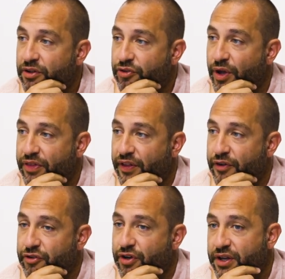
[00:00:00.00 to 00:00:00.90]
So think I think
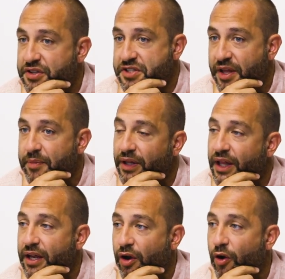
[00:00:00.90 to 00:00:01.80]
they're trying to
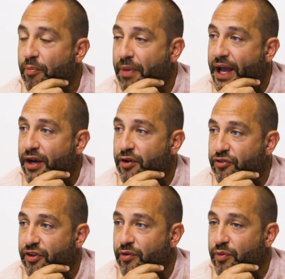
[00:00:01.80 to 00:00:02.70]
stimulate home
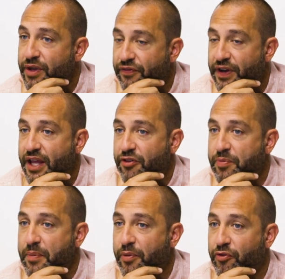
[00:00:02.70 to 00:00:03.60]
buyers and refinance
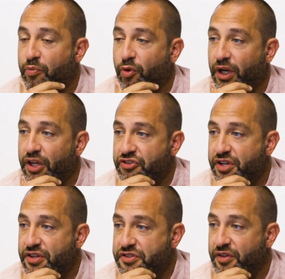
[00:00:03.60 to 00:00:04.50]
people's
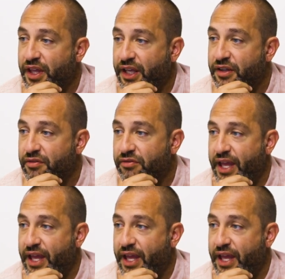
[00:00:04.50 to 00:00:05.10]
mortgages so they can